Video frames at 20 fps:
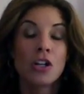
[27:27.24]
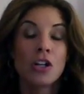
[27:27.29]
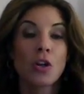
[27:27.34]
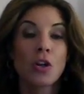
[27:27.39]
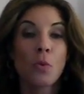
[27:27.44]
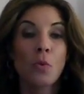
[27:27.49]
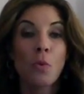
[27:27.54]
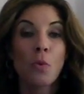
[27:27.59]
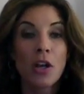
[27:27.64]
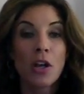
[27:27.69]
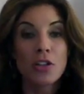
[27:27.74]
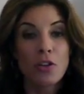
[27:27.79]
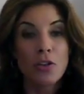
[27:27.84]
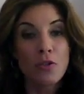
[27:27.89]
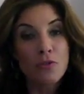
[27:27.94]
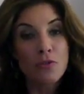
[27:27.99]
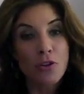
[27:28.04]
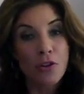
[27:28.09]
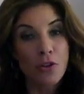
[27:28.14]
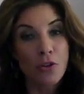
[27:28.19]
So what
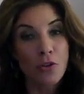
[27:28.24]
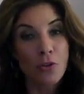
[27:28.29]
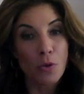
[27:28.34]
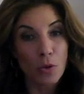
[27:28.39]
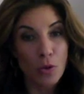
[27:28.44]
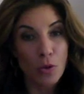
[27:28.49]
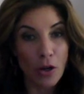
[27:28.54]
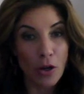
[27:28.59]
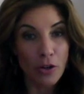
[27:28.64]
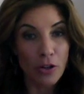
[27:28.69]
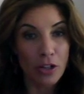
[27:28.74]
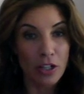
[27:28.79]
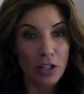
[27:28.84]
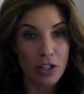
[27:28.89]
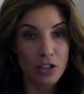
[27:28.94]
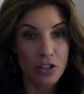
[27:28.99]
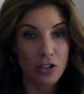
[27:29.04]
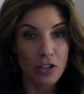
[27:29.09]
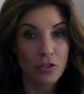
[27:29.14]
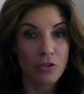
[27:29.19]
you do, they're going
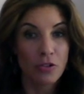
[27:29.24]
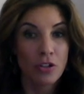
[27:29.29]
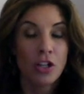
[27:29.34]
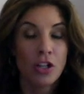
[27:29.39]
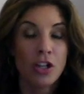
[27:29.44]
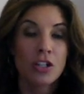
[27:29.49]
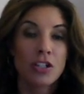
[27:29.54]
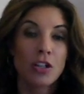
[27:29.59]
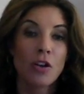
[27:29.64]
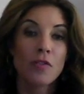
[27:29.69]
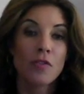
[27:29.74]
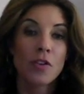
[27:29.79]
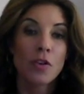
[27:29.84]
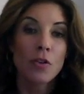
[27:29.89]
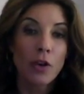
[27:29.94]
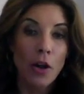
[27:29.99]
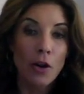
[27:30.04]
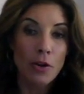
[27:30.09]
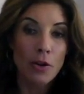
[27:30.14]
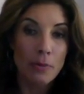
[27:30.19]
to do. So if
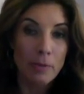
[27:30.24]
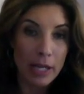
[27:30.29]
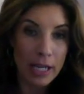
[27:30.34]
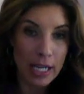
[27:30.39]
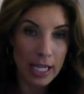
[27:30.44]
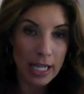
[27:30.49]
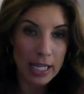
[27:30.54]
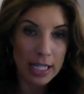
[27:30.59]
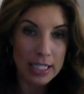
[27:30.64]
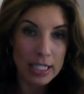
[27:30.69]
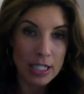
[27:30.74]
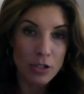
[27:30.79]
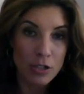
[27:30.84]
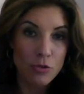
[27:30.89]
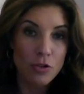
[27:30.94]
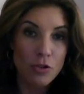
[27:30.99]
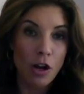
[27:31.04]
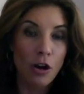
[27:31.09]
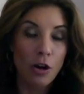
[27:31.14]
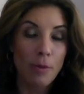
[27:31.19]
you go to meetings and
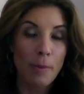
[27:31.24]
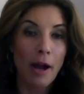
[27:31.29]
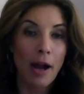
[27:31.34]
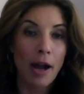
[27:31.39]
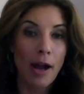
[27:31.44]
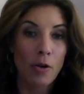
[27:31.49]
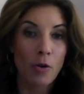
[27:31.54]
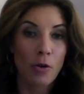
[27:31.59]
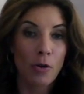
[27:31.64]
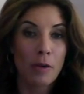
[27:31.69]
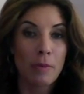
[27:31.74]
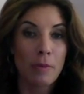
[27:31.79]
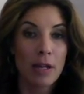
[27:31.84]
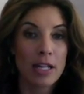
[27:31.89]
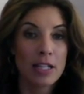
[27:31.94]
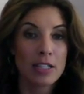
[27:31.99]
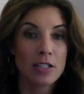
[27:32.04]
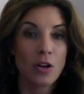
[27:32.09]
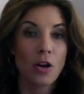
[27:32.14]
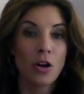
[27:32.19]
you talk about how great
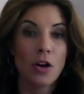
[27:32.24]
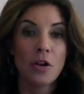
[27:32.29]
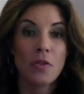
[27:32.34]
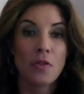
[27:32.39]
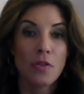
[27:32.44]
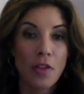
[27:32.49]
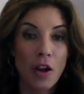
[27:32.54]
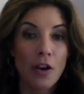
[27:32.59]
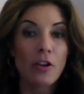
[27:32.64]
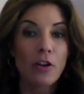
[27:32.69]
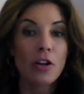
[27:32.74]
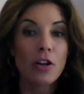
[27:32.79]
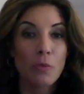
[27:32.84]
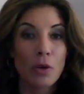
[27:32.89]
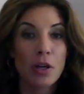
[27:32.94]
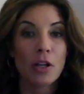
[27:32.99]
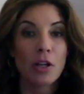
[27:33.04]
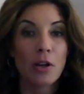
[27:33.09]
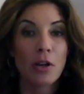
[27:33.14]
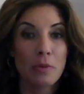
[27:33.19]
meetings are, they're going to
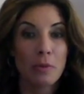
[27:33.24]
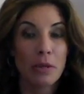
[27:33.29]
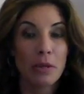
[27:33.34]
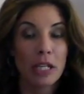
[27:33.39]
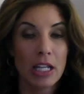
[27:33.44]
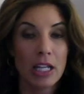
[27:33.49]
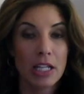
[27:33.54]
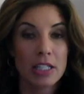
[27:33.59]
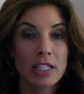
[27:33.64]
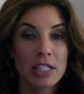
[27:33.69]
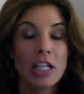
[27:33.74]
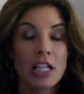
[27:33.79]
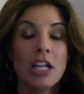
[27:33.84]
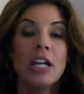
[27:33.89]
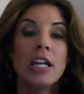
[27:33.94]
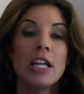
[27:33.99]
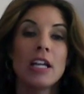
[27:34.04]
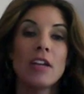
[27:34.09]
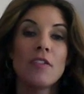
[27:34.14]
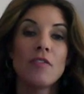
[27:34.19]
want to go to meetings.
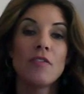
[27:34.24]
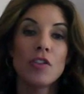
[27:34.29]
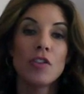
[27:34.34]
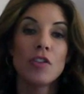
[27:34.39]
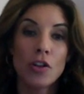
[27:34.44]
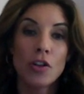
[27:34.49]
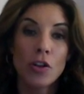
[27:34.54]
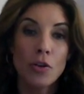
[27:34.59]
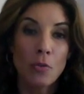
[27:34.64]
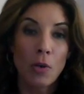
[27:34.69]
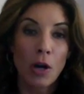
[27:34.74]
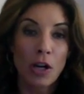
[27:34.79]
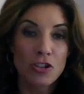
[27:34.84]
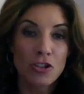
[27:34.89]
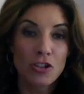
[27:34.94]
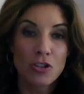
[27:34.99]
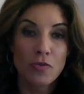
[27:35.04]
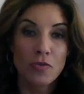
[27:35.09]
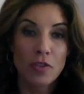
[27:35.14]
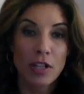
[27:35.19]
If you
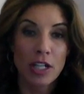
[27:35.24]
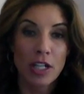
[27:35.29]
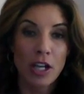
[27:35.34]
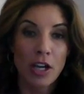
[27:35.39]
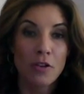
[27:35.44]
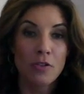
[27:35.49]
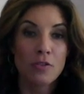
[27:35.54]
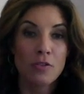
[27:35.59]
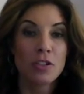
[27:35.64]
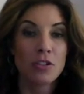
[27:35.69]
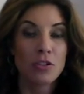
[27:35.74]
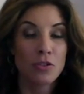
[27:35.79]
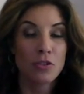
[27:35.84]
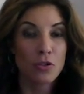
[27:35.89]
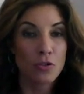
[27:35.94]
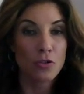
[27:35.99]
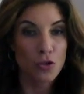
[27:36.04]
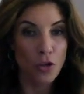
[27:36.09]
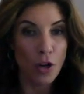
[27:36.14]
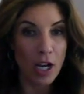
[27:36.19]
watch your videos and do
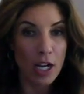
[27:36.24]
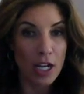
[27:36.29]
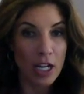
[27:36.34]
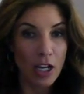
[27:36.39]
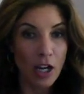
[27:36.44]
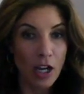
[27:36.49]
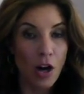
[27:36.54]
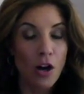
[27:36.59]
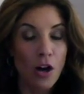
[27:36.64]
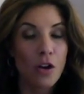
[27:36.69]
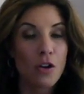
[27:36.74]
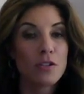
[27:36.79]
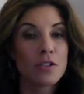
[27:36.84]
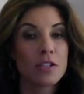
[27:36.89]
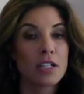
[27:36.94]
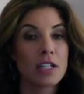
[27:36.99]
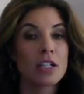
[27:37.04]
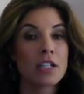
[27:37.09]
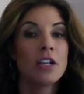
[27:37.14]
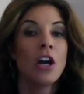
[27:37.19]
your training
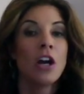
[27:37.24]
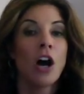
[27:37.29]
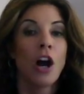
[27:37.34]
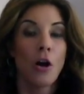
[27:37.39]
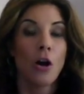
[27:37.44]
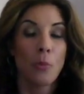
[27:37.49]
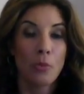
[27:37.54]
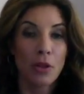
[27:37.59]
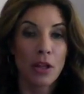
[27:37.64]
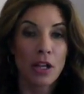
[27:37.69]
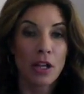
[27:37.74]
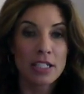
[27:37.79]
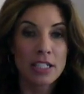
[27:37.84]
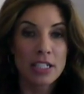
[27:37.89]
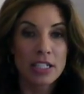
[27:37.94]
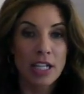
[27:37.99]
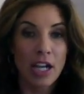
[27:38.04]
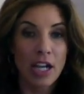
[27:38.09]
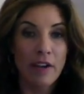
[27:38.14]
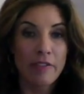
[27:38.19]
calls and are plugged
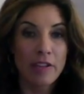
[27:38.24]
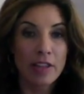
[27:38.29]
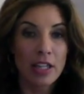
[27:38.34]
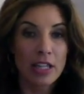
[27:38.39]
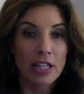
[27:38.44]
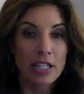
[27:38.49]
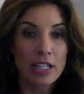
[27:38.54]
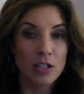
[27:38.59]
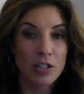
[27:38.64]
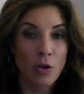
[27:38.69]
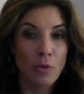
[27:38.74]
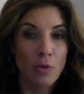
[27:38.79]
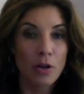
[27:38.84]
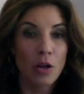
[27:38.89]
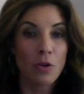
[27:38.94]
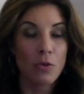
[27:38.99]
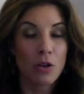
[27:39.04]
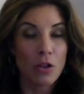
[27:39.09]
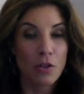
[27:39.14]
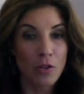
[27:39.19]
into everything that's going
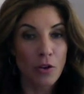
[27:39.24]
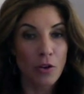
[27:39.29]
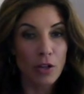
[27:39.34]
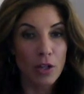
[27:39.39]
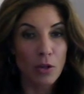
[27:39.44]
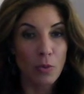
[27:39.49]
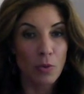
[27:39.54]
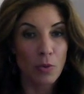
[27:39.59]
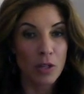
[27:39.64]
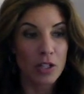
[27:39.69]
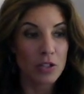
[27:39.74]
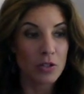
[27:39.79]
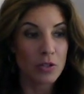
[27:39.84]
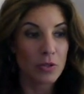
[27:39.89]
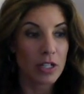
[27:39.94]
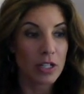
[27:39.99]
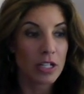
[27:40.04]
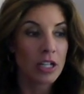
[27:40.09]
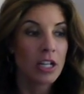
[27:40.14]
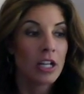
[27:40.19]
on, they're going to want to do
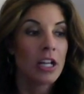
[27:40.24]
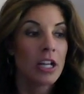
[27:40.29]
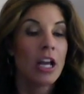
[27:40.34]
it.